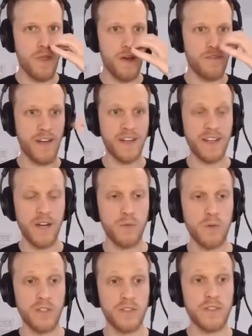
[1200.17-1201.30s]
finding out
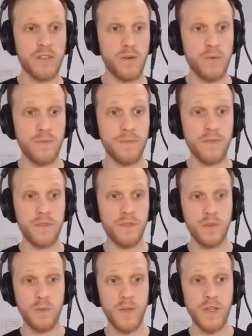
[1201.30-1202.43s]
what uh,
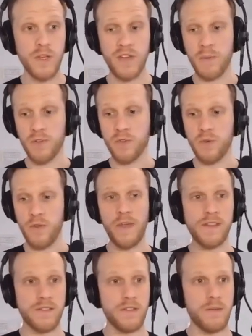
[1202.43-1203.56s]
the reuse helper tool
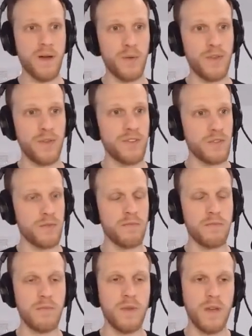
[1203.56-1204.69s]
thinks about this
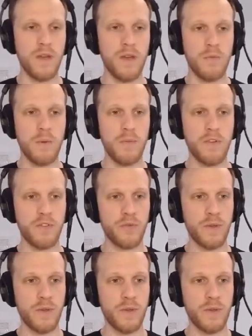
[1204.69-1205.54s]
repository.